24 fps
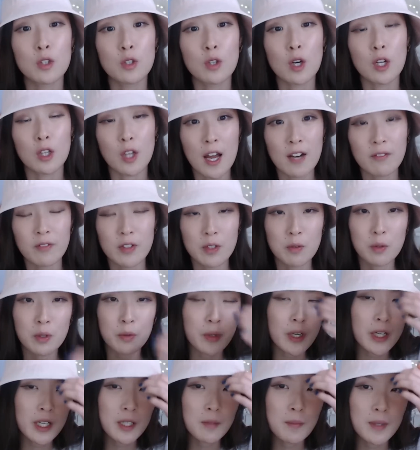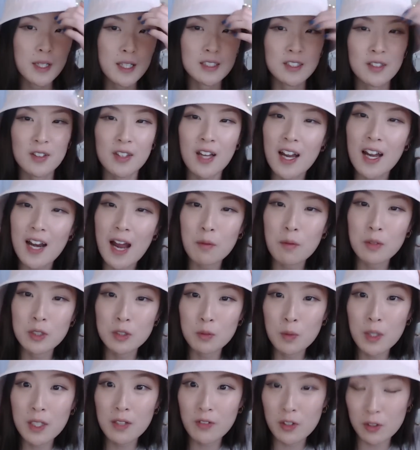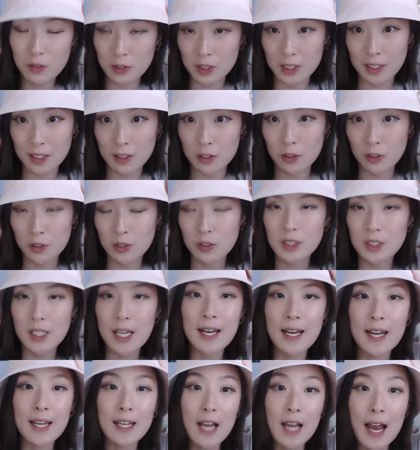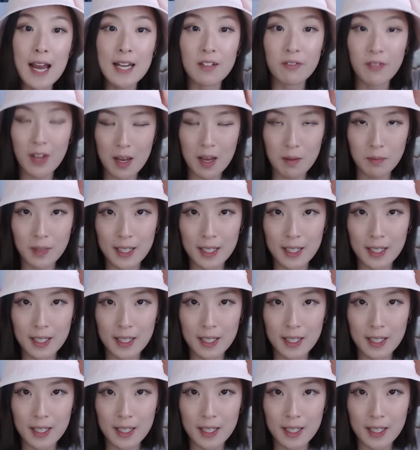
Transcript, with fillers: a lot of you were worried because you thought I was one of those Delulus, and I kind of am.